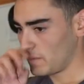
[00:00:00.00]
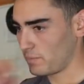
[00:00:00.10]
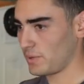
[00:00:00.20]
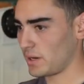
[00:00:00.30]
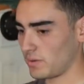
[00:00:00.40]

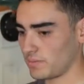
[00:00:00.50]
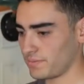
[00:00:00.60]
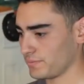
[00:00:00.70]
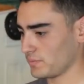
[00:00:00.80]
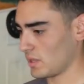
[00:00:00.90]
But
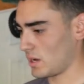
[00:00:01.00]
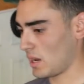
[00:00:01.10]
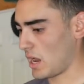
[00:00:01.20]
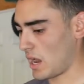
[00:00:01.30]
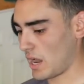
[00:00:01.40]

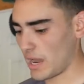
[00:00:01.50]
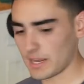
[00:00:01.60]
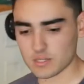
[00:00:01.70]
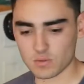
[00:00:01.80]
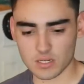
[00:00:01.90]
I
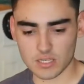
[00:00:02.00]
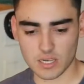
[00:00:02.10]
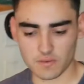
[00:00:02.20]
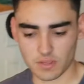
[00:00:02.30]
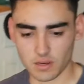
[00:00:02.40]
just want to take
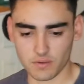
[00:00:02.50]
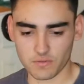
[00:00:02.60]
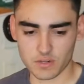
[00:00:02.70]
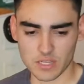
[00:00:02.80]
everything off first.